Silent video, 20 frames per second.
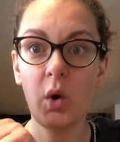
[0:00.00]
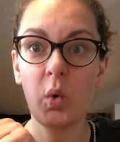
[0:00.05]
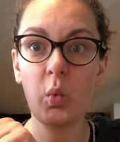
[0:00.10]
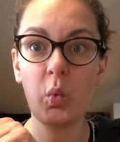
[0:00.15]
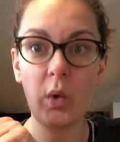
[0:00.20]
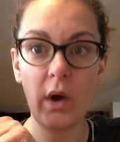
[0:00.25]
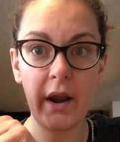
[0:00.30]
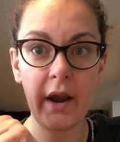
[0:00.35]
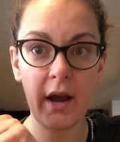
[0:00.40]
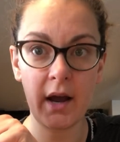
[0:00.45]

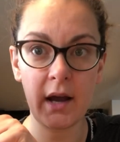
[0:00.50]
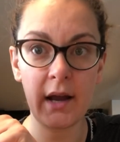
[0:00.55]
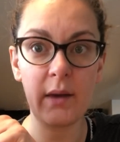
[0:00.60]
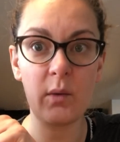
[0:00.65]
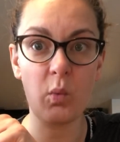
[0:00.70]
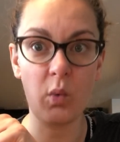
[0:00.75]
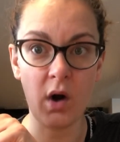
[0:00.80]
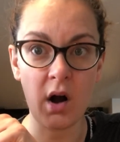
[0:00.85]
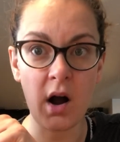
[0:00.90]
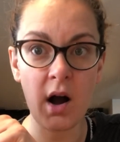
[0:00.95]
When I
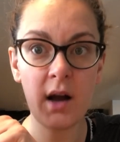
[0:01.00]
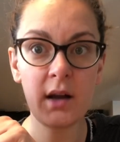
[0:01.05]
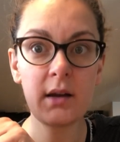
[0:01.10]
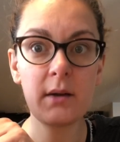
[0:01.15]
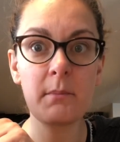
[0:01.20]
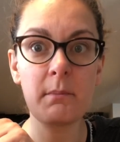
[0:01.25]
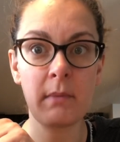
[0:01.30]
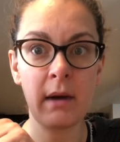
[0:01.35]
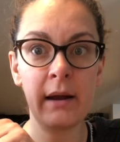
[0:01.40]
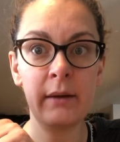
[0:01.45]

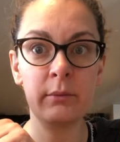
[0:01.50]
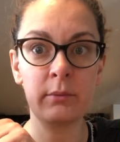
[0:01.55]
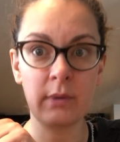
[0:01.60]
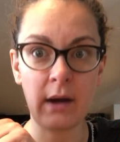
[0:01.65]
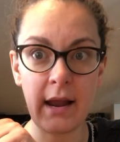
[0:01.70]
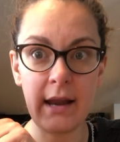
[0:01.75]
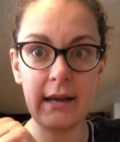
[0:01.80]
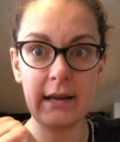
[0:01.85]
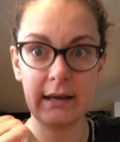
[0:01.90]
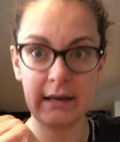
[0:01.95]
walk, my
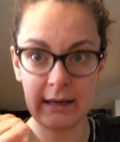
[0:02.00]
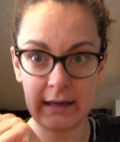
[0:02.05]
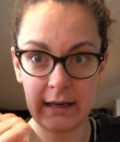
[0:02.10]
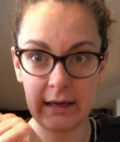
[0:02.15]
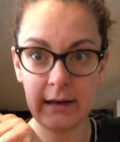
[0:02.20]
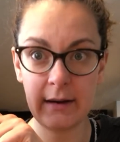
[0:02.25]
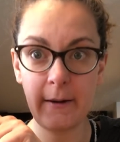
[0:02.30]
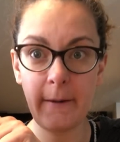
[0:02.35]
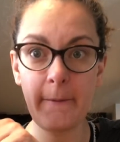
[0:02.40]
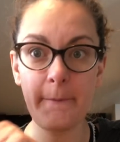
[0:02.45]
right
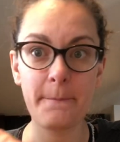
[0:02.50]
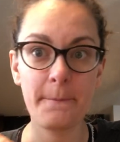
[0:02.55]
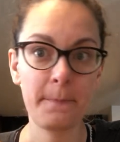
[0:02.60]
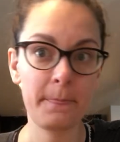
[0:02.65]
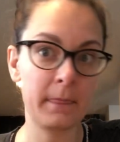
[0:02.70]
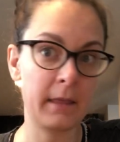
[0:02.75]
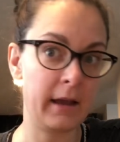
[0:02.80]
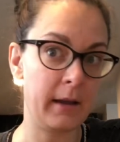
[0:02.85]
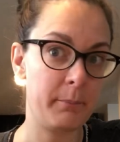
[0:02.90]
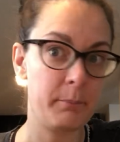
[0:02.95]
knee
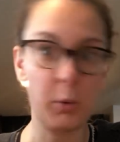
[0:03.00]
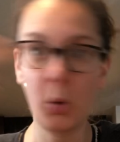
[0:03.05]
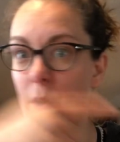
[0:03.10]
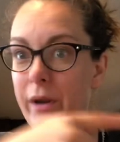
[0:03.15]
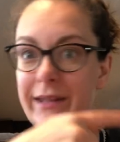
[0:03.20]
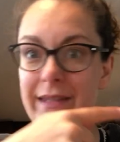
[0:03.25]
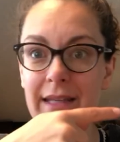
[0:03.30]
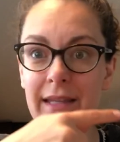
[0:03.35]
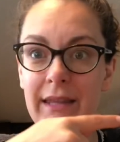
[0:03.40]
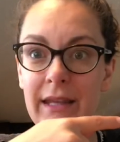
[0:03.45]
like
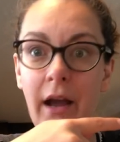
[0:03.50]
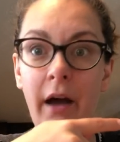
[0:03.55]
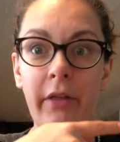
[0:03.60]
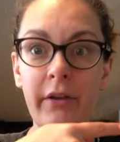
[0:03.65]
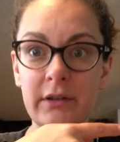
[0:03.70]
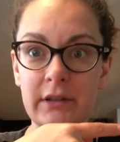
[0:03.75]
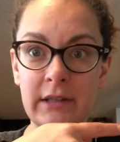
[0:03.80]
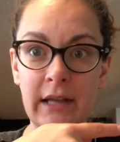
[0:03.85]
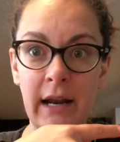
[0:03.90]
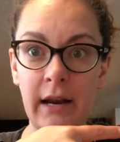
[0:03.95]
points at the
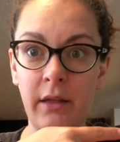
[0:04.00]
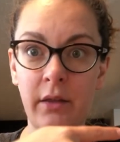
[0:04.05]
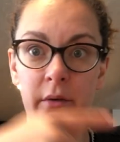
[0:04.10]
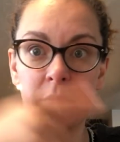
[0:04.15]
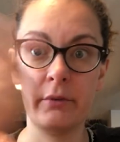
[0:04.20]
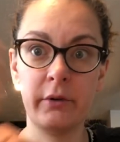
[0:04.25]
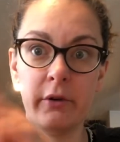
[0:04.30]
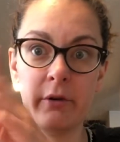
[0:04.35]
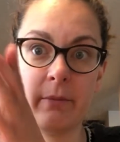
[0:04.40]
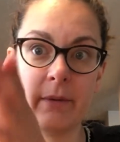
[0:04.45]
other side of the
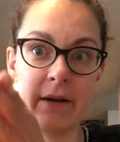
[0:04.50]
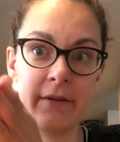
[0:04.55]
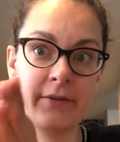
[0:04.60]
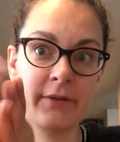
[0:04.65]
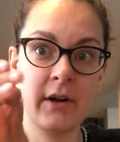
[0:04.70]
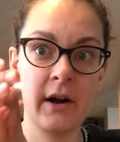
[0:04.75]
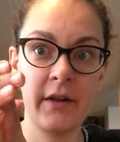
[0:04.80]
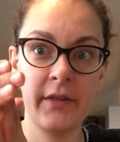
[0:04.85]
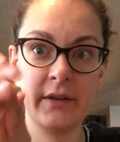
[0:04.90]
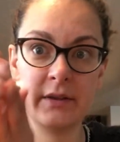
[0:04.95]
room. I've
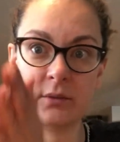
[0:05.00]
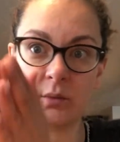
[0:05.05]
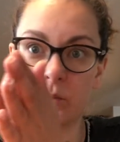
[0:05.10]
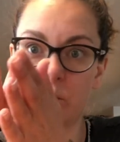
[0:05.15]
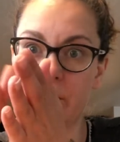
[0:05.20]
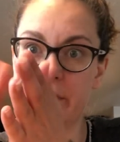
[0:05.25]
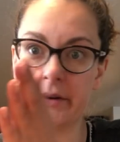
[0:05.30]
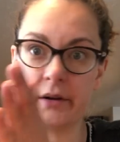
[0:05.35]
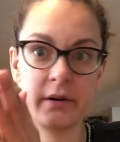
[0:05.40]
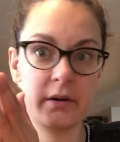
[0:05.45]
got this
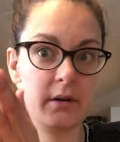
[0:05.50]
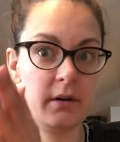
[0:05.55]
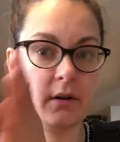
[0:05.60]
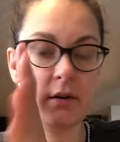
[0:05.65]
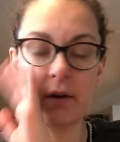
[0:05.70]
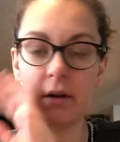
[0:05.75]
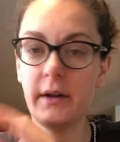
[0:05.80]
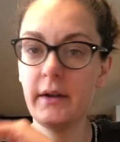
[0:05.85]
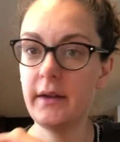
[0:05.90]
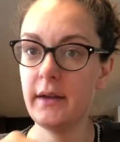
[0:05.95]
weird,
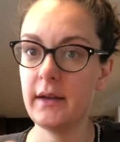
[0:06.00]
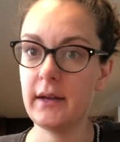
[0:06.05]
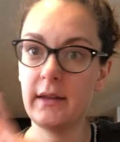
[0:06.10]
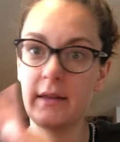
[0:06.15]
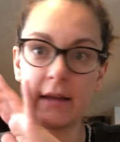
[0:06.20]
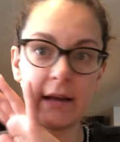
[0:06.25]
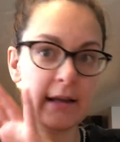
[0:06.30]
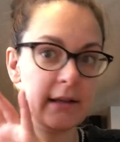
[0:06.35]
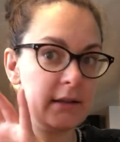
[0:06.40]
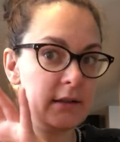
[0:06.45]

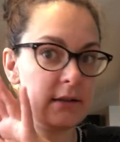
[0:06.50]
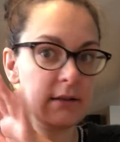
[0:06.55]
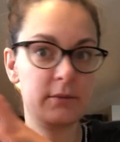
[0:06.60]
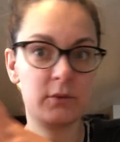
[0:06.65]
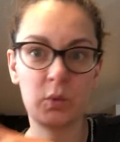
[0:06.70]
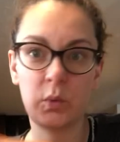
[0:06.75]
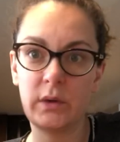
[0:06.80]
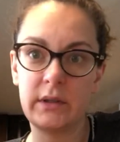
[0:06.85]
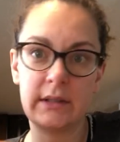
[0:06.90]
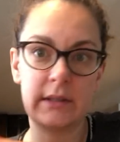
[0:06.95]
and that's
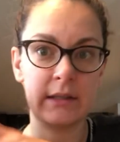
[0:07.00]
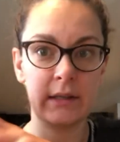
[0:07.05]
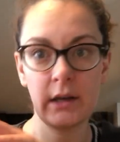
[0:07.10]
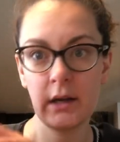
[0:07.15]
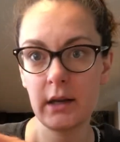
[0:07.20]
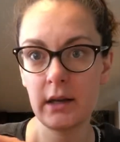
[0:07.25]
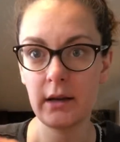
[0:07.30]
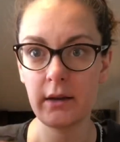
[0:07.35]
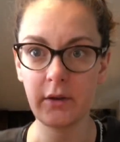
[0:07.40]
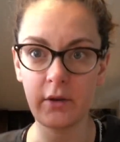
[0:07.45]
twisted
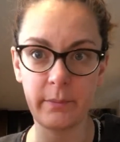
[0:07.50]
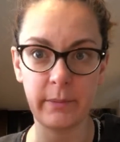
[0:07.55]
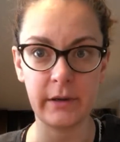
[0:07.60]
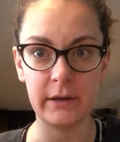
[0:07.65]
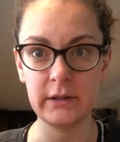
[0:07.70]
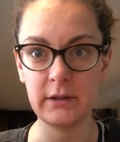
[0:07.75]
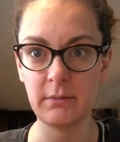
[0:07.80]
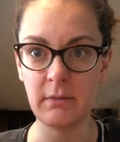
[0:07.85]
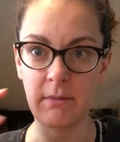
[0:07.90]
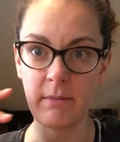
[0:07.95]
on other
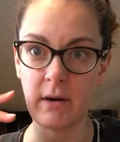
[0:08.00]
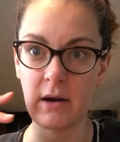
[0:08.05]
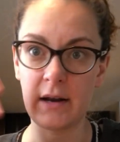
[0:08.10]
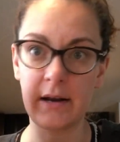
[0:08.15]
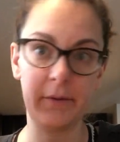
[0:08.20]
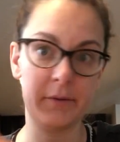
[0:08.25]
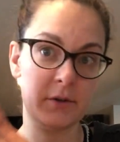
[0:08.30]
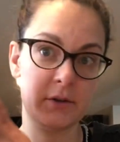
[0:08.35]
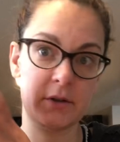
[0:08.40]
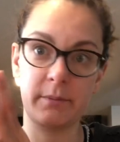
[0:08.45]
parts of my
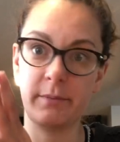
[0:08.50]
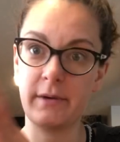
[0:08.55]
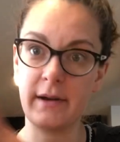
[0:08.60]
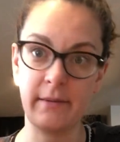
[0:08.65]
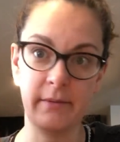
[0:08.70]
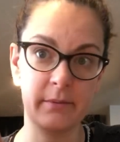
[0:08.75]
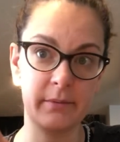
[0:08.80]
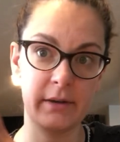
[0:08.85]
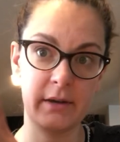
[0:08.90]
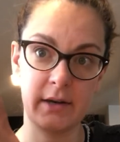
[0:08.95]
body, which are
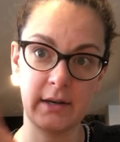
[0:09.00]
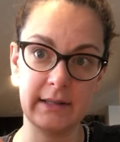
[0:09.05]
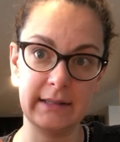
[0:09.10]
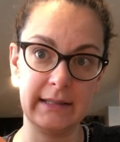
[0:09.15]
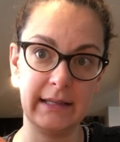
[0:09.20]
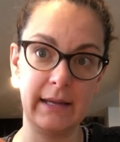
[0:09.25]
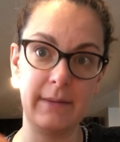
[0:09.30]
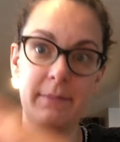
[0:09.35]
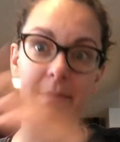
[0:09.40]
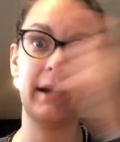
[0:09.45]
probably
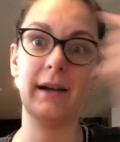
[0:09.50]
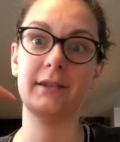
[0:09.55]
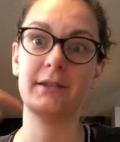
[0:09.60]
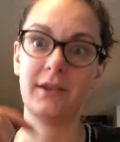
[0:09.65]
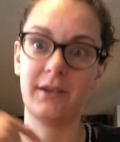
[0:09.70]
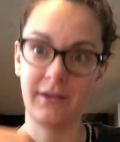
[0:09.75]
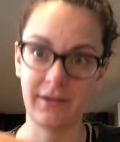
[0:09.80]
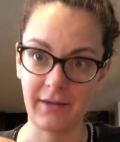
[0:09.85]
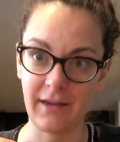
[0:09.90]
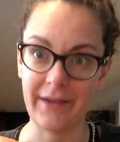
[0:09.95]
causing impact
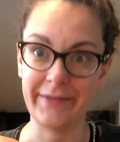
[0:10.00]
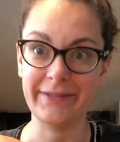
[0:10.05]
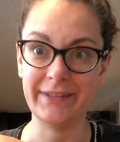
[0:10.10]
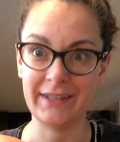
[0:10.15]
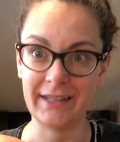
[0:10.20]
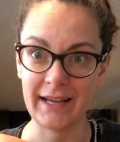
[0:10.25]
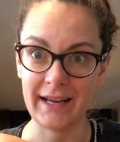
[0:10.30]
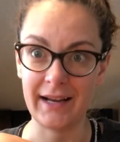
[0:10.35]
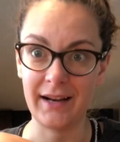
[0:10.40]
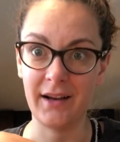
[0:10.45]
on the left
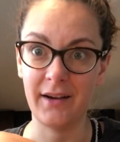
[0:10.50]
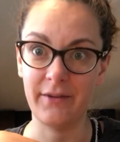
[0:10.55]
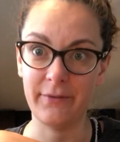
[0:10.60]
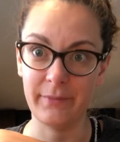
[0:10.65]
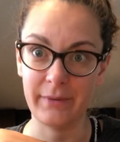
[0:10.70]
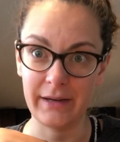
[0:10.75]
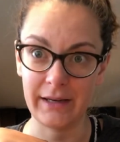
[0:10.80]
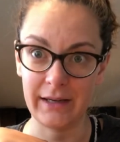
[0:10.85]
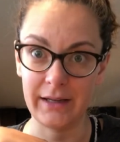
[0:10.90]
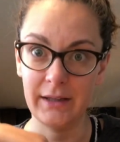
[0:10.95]
side of
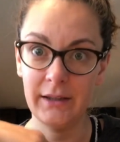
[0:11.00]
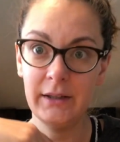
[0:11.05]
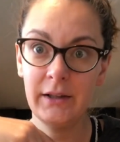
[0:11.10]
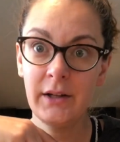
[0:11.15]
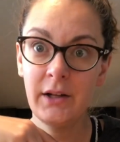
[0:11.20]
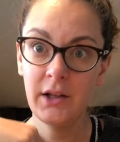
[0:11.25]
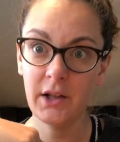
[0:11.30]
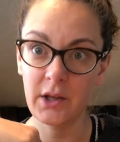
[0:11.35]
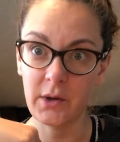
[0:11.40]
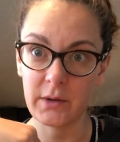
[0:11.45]
my
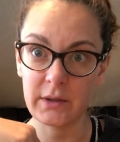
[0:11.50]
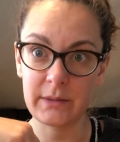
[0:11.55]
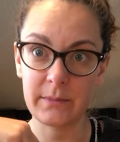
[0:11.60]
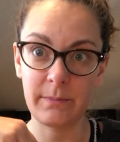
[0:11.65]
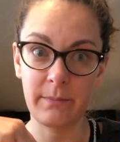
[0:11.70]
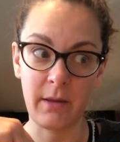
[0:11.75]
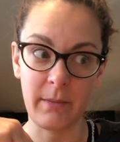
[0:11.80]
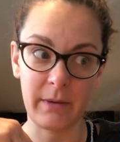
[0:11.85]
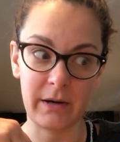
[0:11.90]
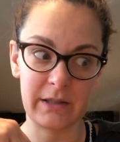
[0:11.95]
lower
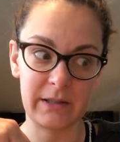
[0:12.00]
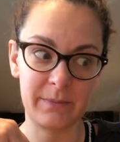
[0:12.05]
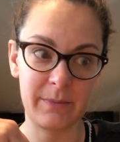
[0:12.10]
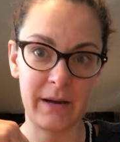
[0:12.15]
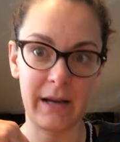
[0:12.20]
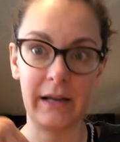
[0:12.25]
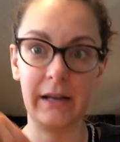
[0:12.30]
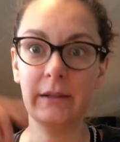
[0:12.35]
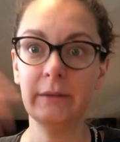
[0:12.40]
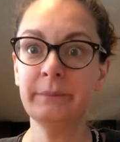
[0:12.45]
lumbar
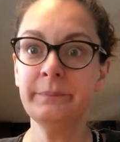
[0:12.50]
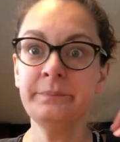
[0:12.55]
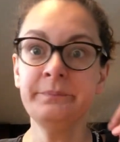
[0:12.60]
spine.